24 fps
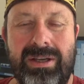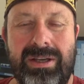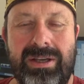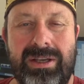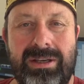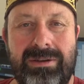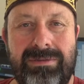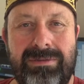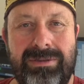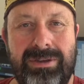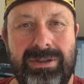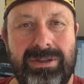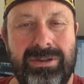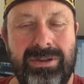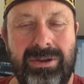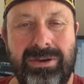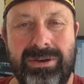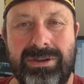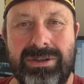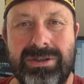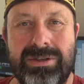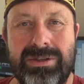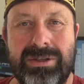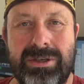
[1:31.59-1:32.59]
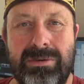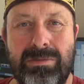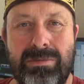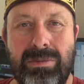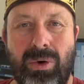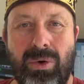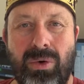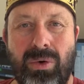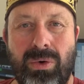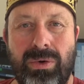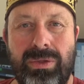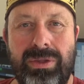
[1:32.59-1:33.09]
If you'd like to see
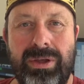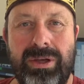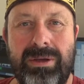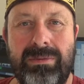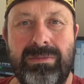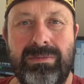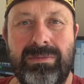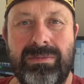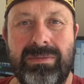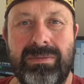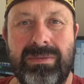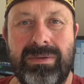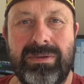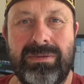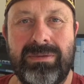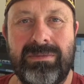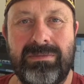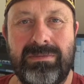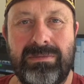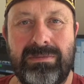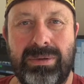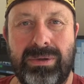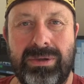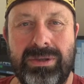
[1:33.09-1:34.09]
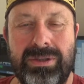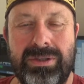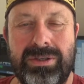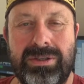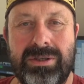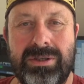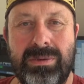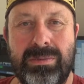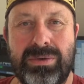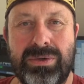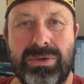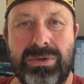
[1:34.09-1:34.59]
more, then
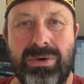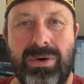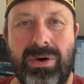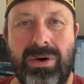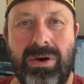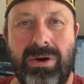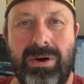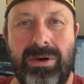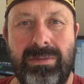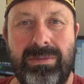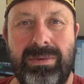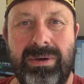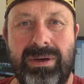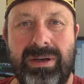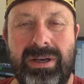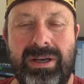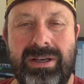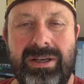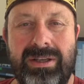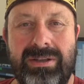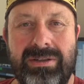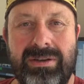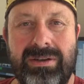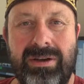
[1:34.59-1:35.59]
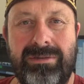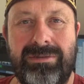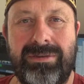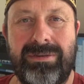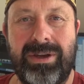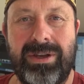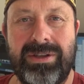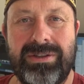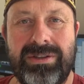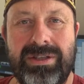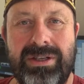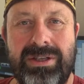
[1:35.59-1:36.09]
please subscribe, and don't
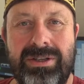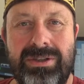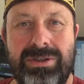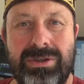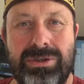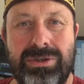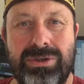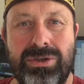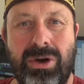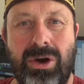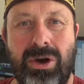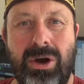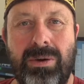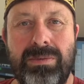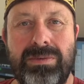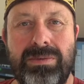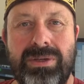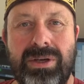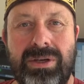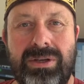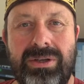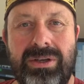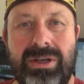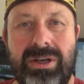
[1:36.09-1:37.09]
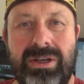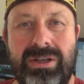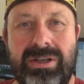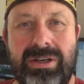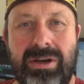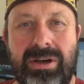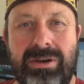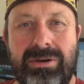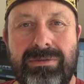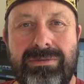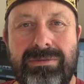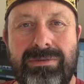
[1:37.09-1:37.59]
forget to hit the chime so you get
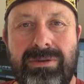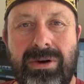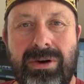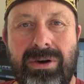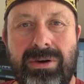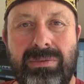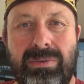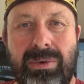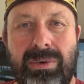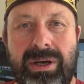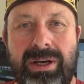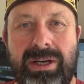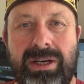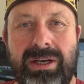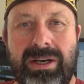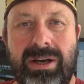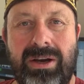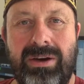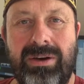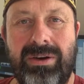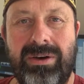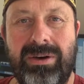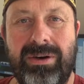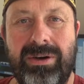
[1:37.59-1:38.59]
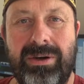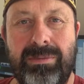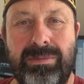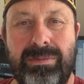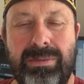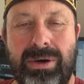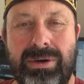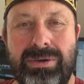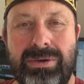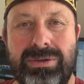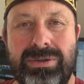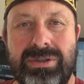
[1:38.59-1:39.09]
notified when I
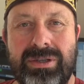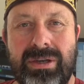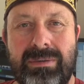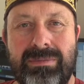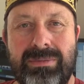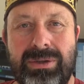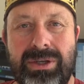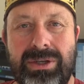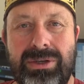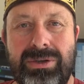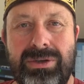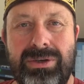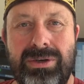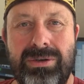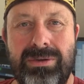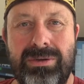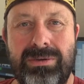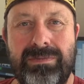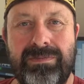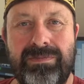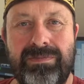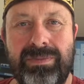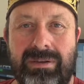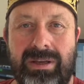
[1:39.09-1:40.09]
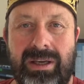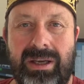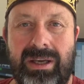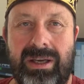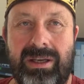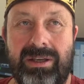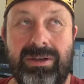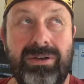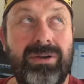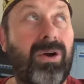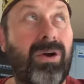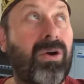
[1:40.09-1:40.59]
post something new.
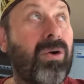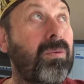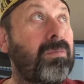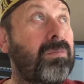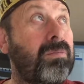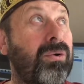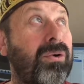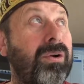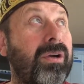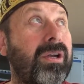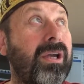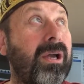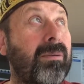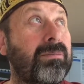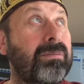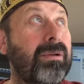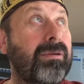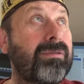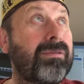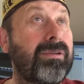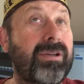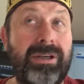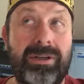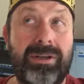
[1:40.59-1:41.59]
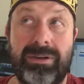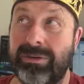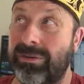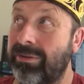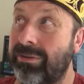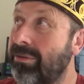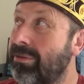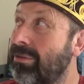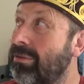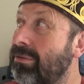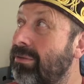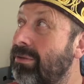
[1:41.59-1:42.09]
And I'll put a couple of
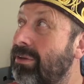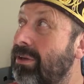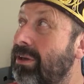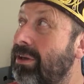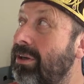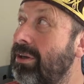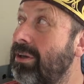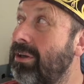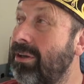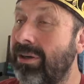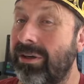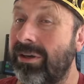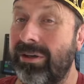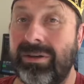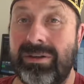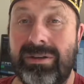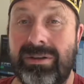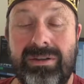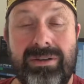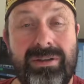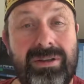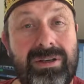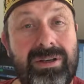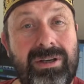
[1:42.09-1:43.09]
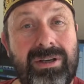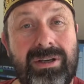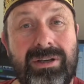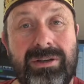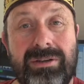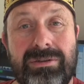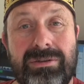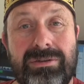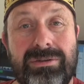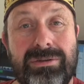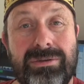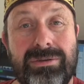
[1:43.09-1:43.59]
links here
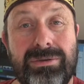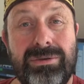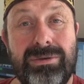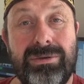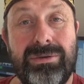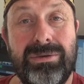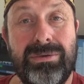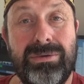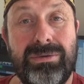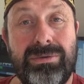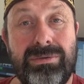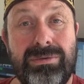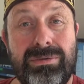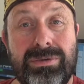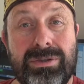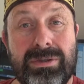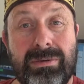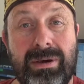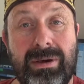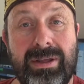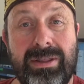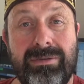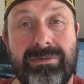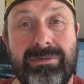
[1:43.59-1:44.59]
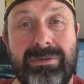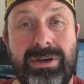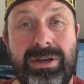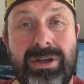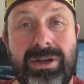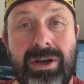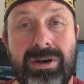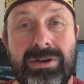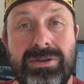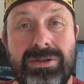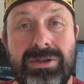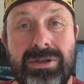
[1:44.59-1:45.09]
to some other
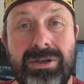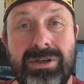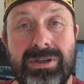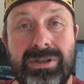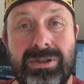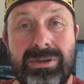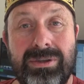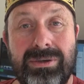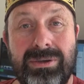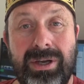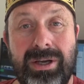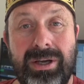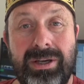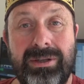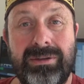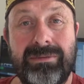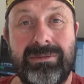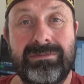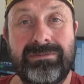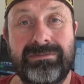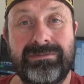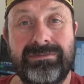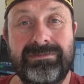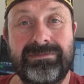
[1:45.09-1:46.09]
videos you can look at.